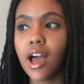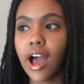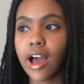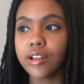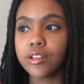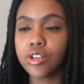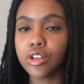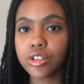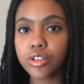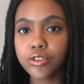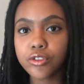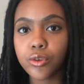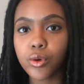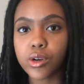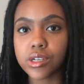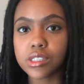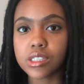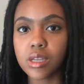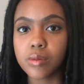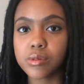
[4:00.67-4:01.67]
I looked for
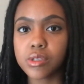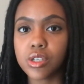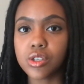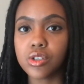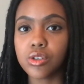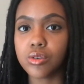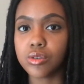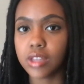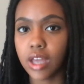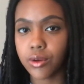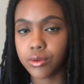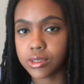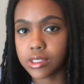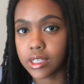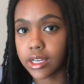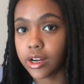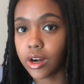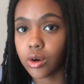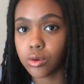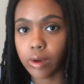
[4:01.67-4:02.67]
a substitute that was
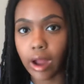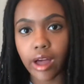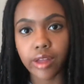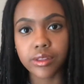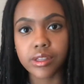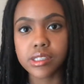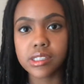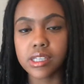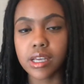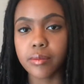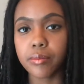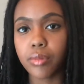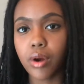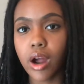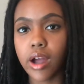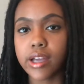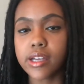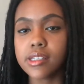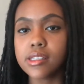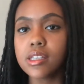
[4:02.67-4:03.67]
like around the same
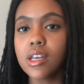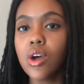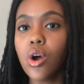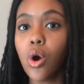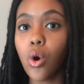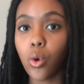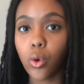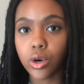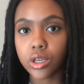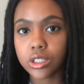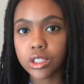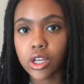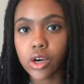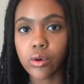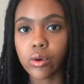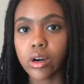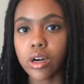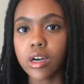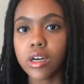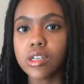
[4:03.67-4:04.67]
price or
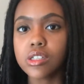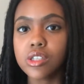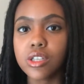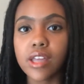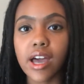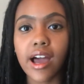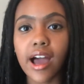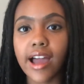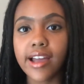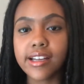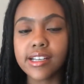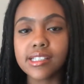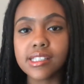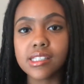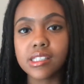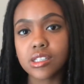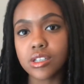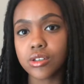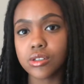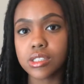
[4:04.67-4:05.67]
lower, so that I could
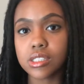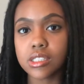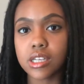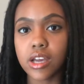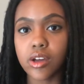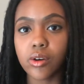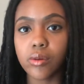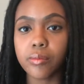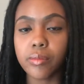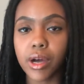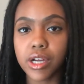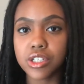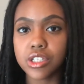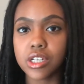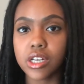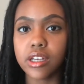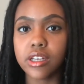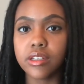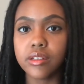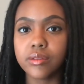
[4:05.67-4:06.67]
still stay on
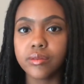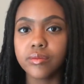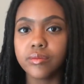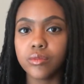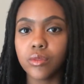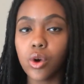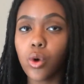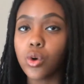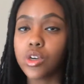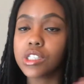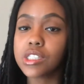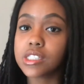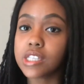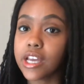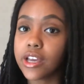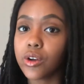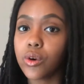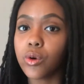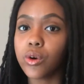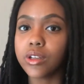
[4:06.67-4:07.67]
budget or
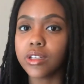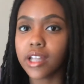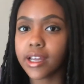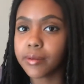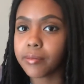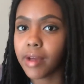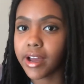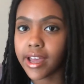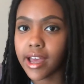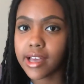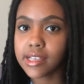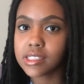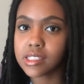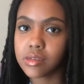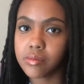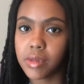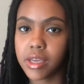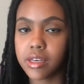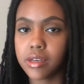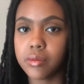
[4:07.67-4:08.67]
stay on like my
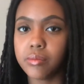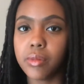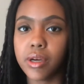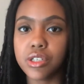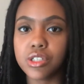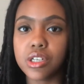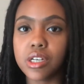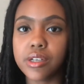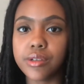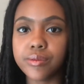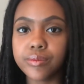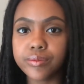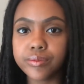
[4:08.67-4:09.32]
estimated budget.